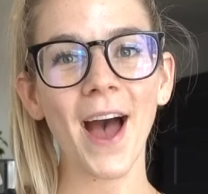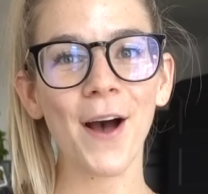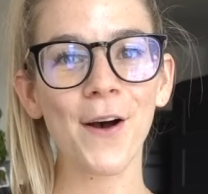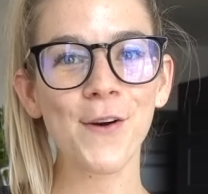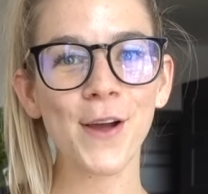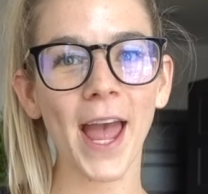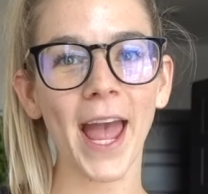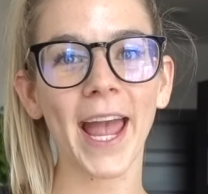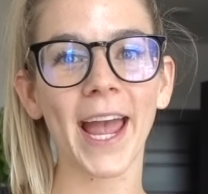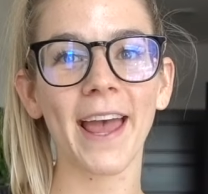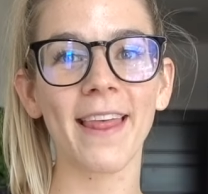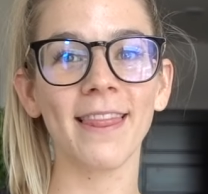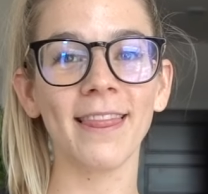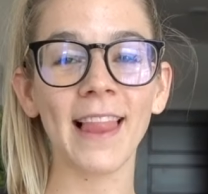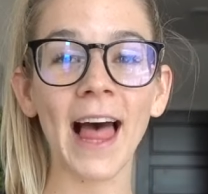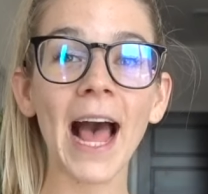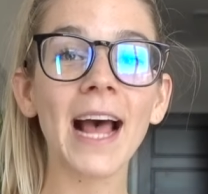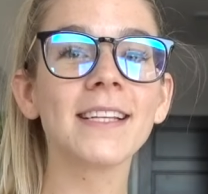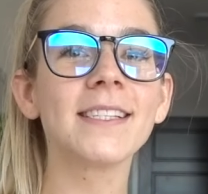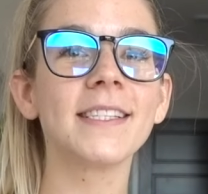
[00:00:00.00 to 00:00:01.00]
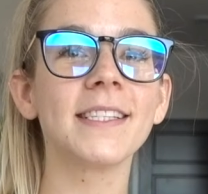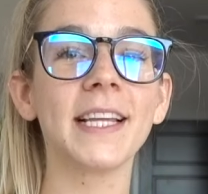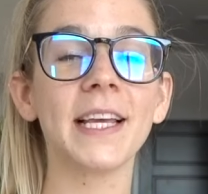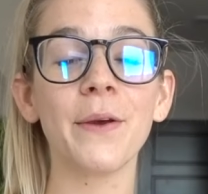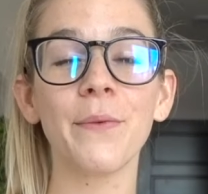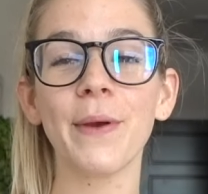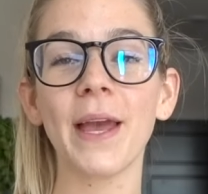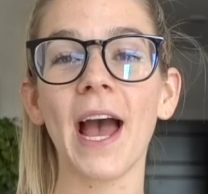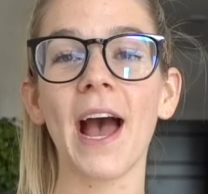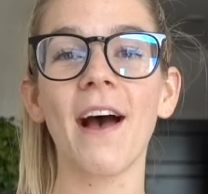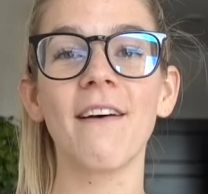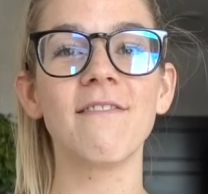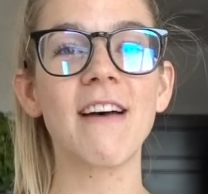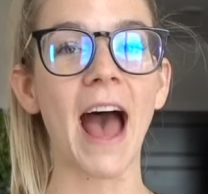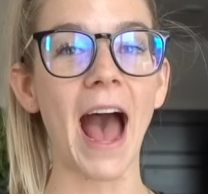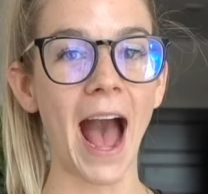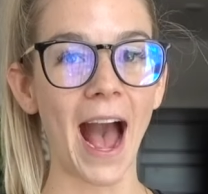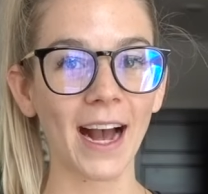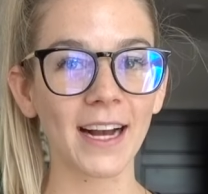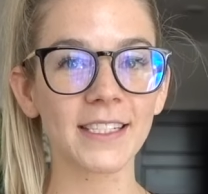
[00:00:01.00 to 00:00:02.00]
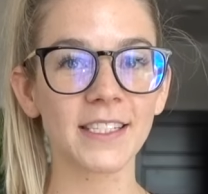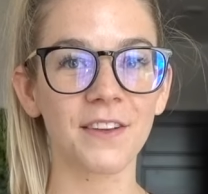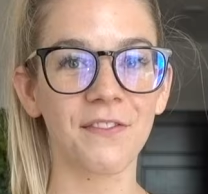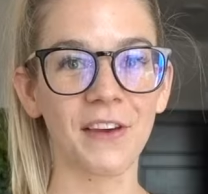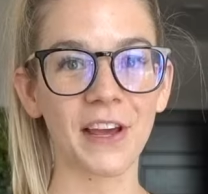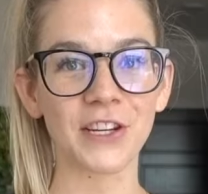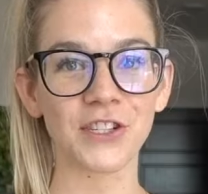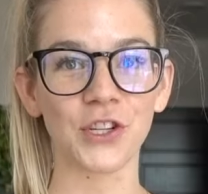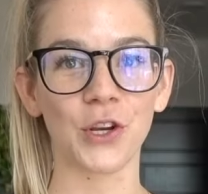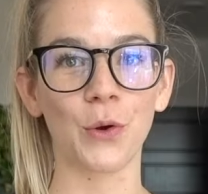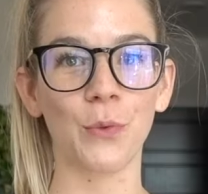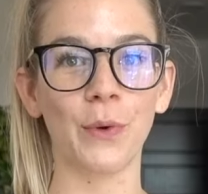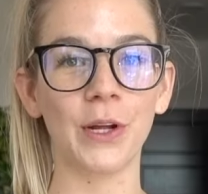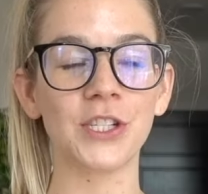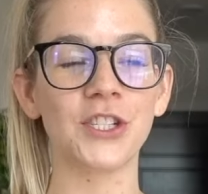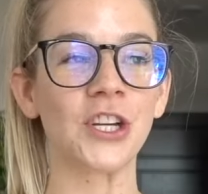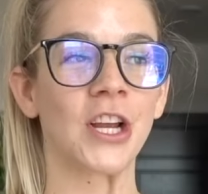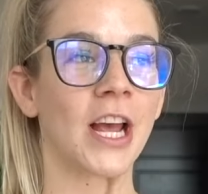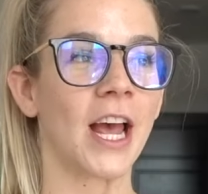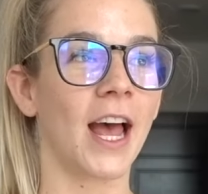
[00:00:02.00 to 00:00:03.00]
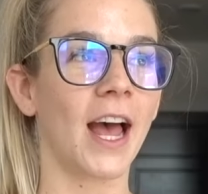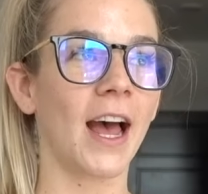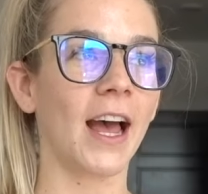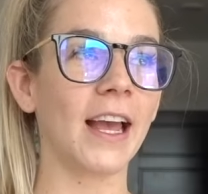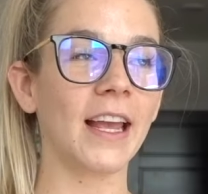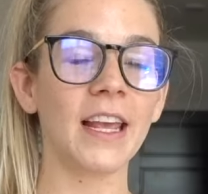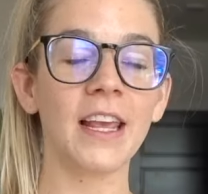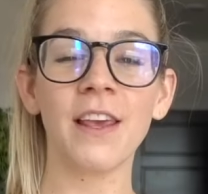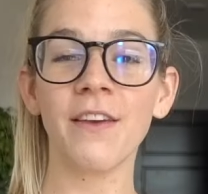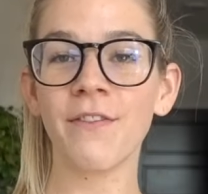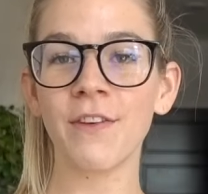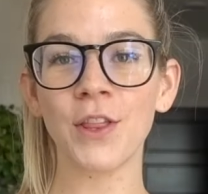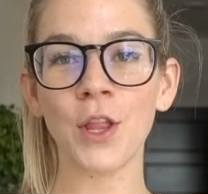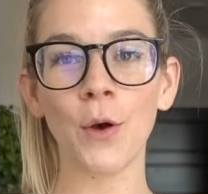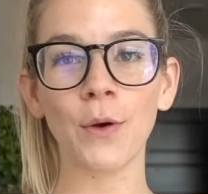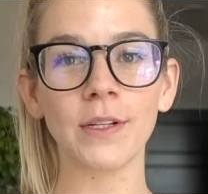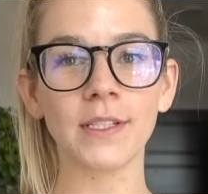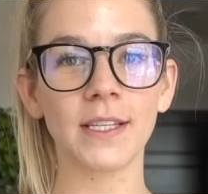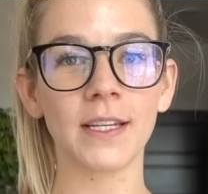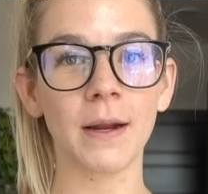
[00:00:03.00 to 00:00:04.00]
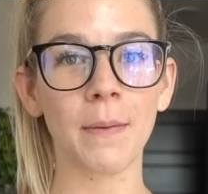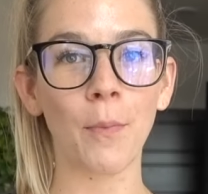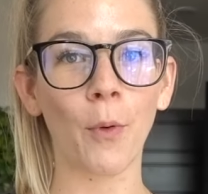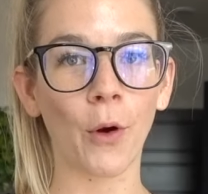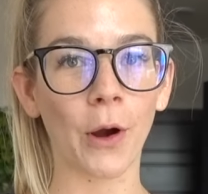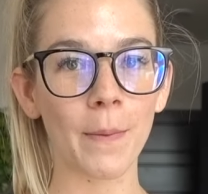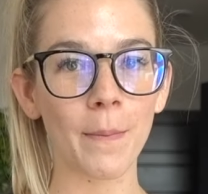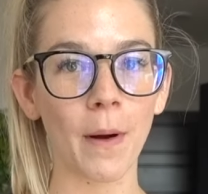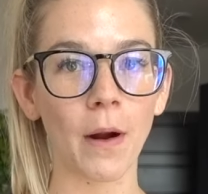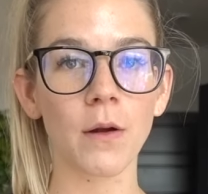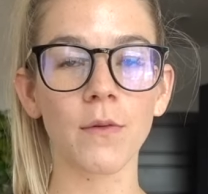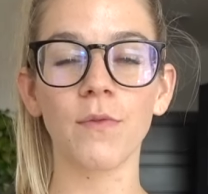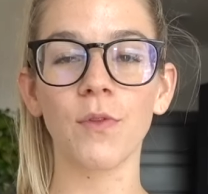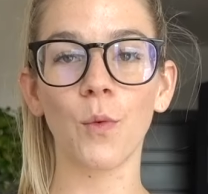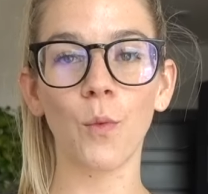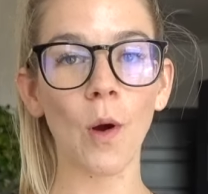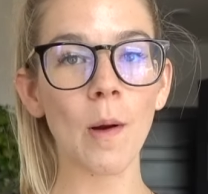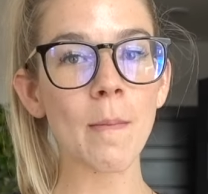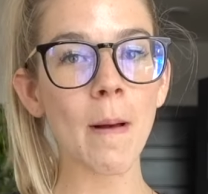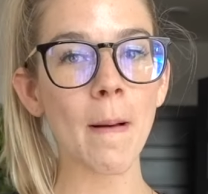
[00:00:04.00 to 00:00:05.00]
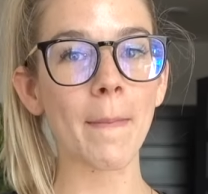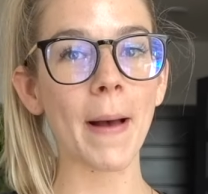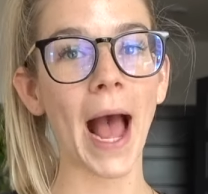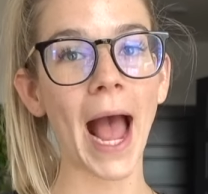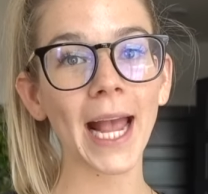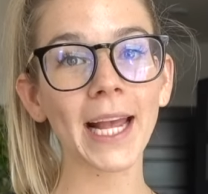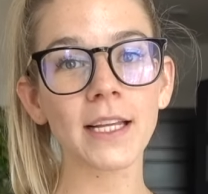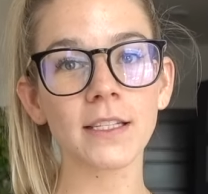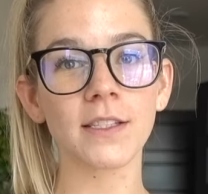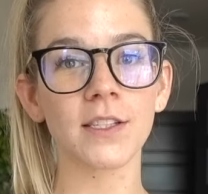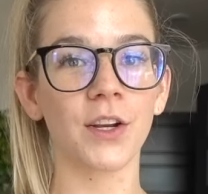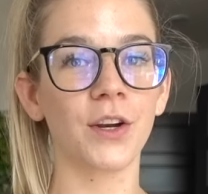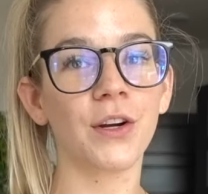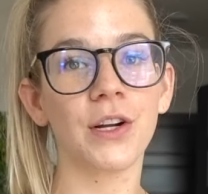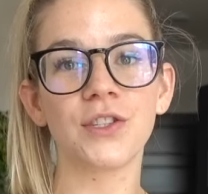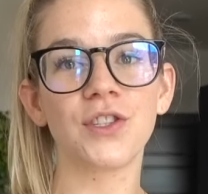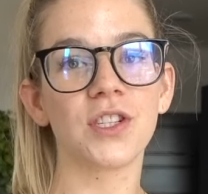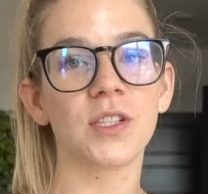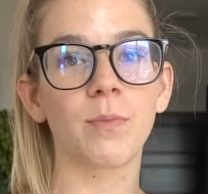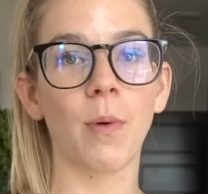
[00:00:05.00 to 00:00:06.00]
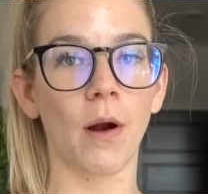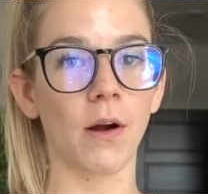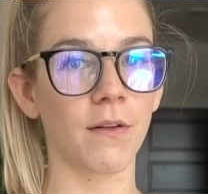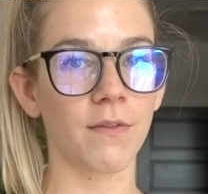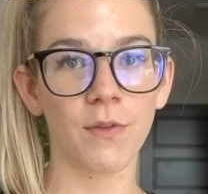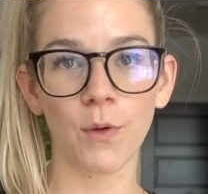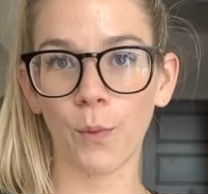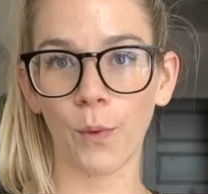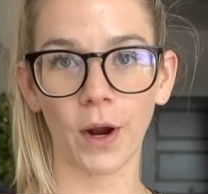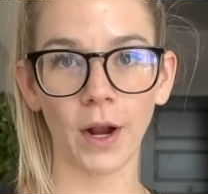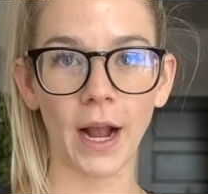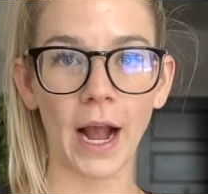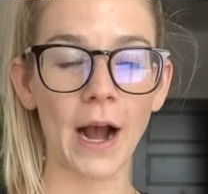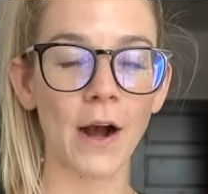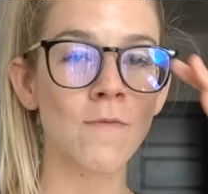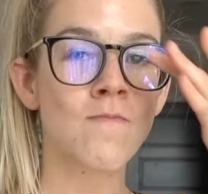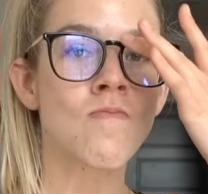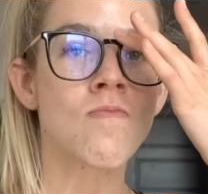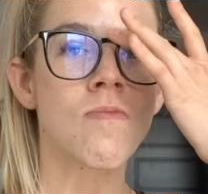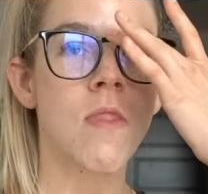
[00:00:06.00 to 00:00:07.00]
Okay, and lastly, we have activation, which even though it's an important part of the warm-up, I consider it just part of the workout.